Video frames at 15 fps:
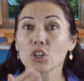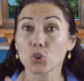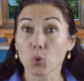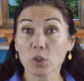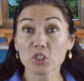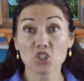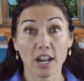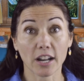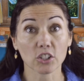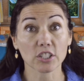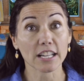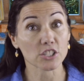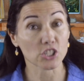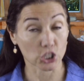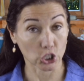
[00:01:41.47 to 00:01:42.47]
Your child
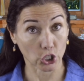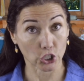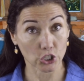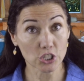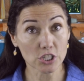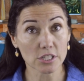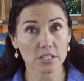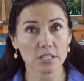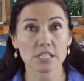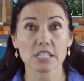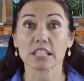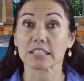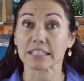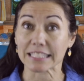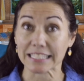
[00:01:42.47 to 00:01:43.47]
has learned
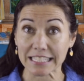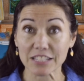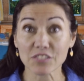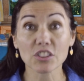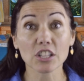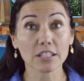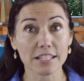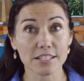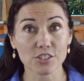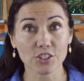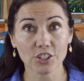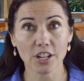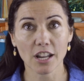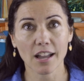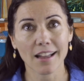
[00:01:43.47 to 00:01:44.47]
to leave the
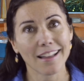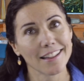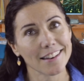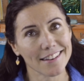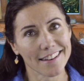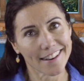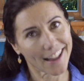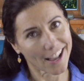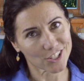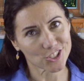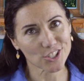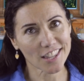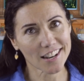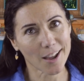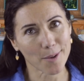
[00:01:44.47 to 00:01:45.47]
lizard, nudge
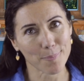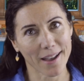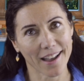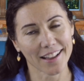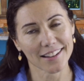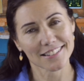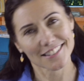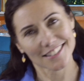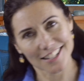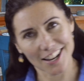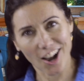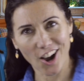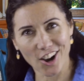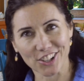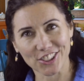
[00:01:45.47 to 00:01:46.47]
the numbat, to
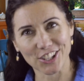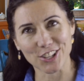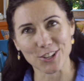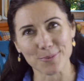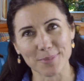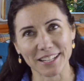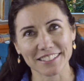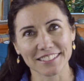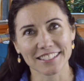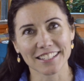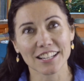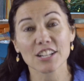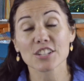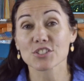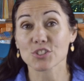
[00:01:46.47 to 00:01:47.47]
hug the human,
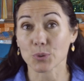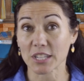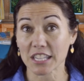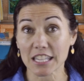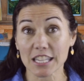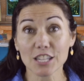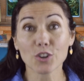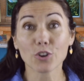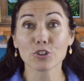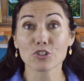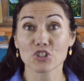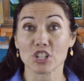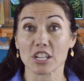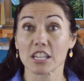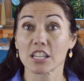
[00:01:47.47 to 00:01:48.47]
so he or
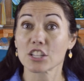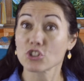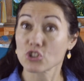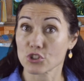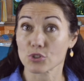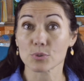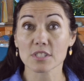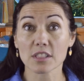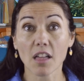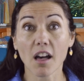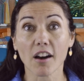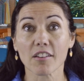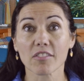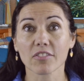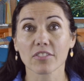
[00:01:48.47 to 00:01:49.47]
she can choose
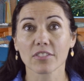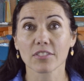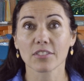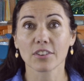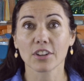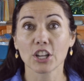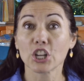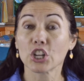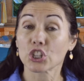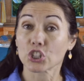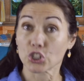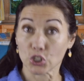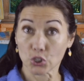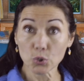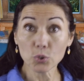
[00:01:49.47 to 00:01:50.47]
love.
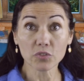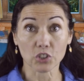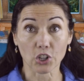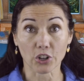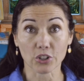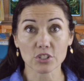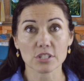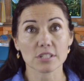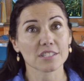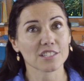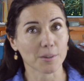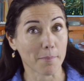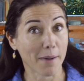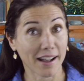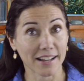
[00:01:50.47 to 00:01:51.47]
You've learned
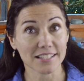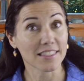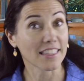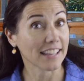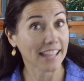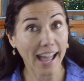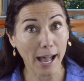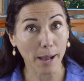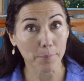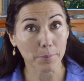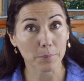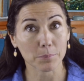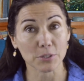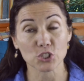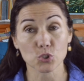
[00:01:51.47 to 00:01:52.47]
to mind the gap
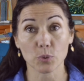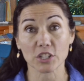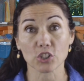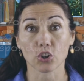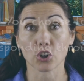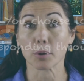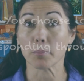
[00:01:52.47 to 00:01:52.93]
between your